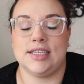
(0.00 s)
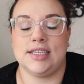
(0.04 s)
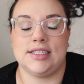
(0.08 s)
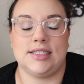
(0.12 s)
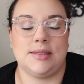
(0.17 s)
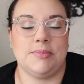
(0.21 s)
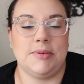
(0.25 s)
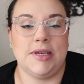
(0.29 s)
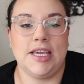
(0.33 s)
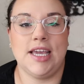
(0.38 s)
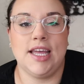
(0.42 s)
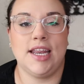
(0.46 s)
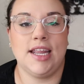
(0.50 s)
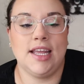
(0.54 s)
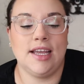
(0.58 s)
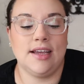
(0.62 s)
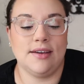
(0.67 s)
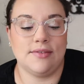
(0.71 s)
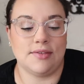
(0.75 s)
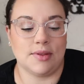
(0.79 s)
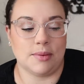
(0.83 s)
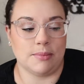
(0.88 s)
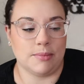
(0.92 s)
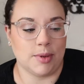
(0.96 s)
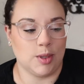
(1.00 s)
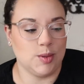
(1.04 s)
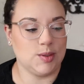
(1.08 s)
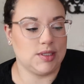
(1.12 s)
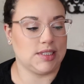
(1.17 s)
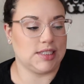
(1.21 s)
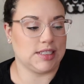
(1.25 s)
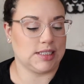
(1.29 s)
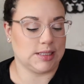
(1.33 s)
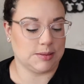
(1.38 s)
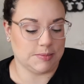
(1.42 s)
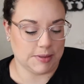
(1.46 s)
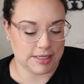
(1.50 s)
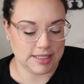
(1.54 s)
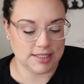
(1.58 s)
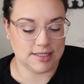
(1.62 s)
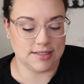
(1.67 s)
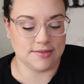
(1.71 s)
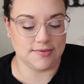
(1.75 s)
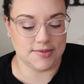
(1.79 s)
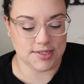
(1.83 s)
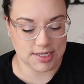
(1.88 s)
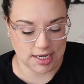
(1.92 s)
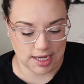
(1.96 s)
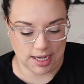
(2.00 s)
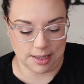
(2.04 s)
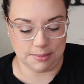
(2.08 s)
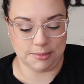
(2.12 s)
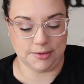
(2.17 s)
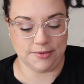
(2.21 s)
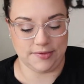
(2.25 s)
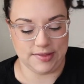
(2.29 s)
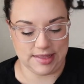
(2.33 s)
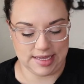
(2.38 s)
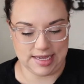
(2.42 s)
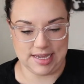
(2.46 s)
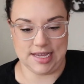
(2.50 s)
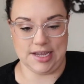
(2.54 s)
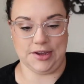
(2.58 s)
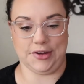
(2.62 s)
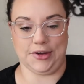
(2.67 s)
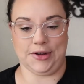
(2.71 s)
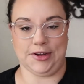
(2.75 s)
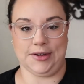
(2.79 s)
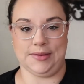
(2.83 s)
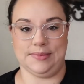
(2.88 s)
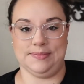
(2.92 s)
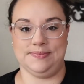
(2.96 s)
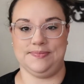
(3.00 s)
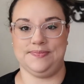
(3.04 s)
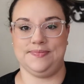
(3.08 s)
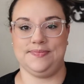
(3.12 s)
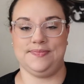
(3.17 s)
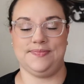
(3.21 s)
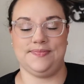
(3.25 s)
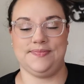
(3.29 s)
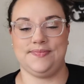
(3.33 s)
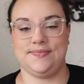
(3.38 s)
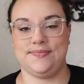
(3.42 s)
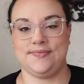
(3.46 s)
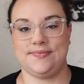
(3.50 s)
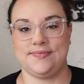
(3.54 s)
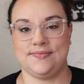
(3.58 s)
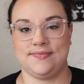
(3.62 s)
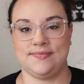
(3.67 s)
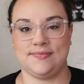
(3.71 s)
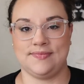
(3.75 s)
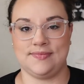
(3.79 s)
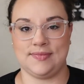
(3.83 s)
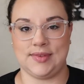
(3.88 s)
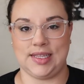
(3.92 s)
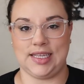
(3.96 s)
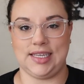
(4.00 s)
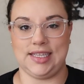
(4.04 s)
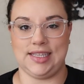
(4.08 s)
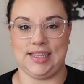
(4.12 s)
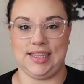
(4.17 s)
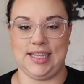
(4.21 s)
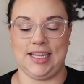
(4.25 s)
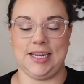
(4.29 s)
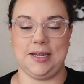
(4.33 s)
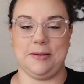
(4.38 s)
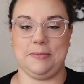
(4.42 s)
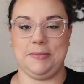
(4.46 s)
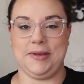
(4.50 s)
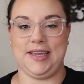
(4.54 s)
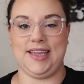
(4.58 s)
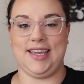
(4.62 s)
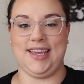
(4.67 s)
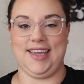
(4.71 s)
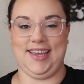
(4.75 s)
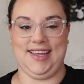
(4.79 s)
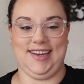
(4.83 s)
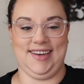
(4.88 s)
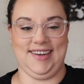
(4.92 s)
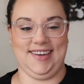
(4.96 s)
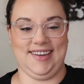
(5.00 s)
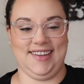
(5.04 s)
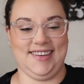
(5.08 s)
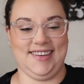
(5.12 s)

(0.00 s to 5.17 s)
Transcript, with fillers: It's the beginning of the most expensive time of the year. Let it begin.